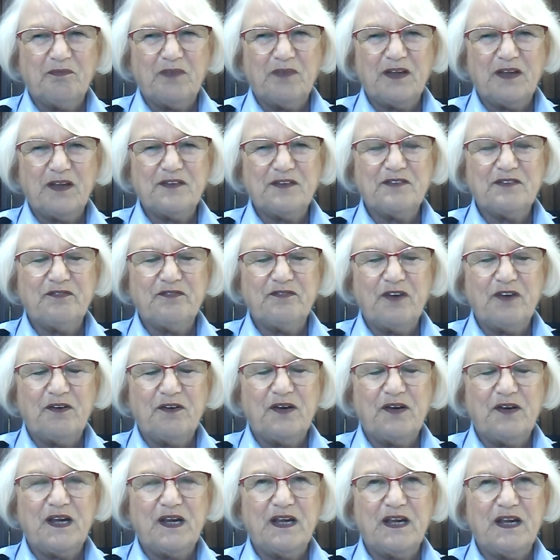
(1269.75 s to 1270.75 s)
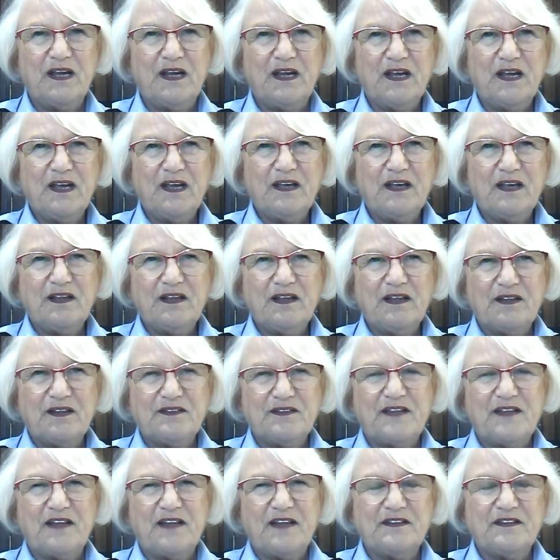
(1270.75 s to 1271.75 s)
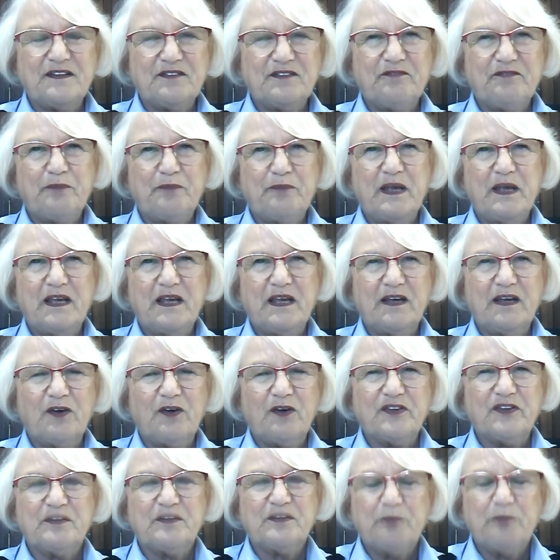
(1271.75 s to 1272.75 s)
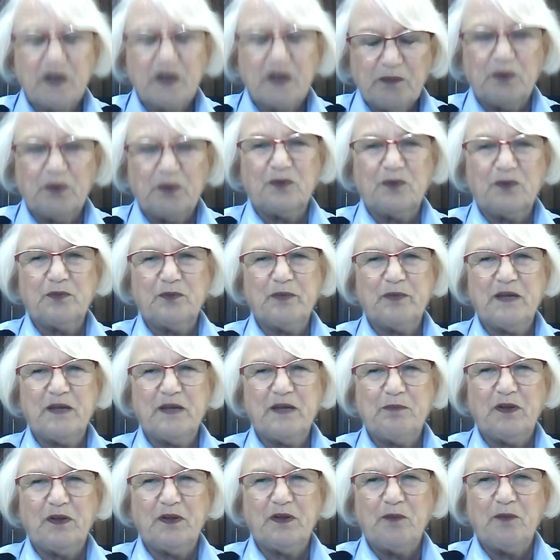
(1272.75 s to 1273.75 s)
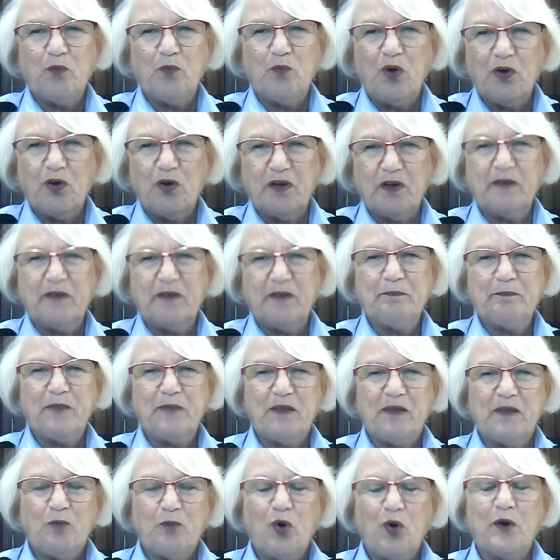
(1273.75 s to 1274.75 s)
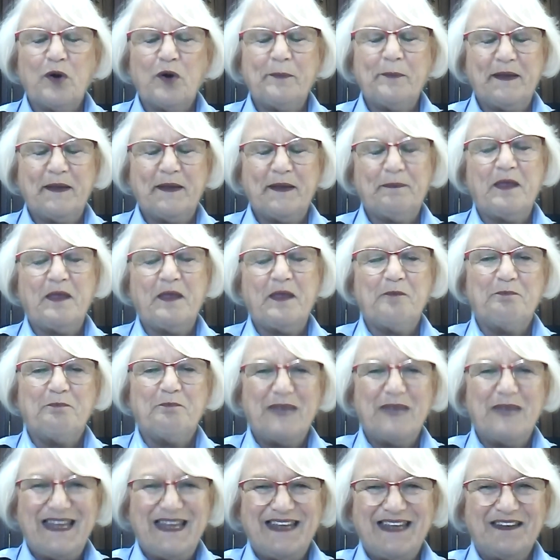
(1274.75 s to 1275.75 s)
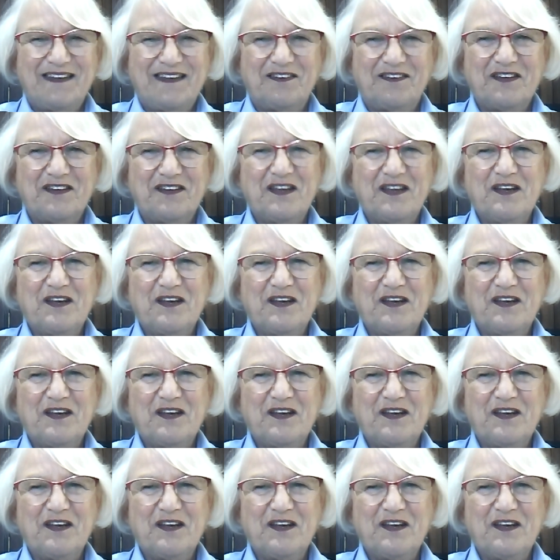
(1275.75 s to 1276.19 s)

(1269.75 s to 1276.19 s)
is a sense of being hospitable to people and welcoming them in,